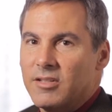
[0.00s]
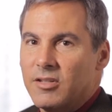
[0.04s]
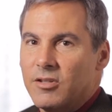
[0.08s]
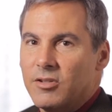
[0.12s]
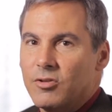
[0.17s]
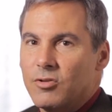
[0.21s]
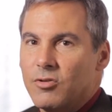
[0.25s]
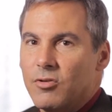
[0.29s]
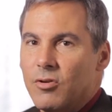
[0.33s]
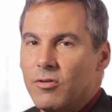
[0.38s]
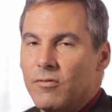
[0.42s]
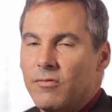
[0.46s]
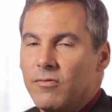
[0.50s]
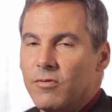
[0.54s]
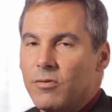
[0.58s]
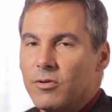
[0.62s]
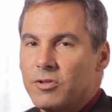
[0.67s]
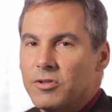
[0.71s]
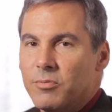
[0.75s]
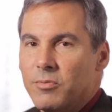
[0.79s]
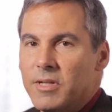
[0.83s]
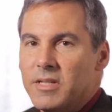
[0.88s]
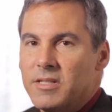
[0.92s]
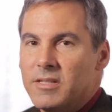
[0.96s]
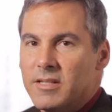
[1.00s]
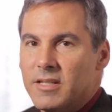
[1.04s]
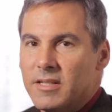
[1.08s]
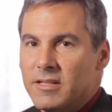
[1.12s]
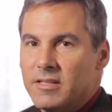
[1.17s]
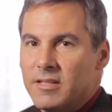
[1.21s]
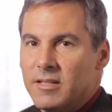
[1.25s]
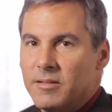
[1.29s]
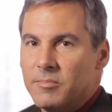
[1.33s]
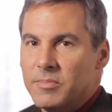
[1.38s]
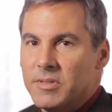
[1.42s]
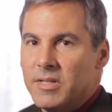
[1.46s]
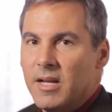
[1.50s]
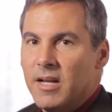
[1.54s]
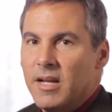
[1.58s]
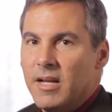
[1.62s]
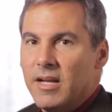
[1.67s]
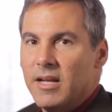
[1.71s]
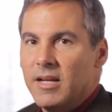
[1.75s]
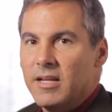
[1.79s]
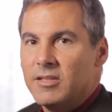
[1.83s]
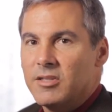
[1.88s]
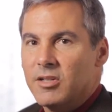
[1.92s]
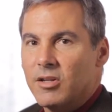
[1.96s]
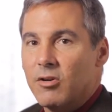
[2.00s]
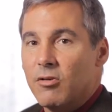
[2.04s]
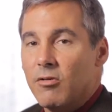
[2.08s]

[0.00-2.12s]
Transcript: Control4 suite systems is a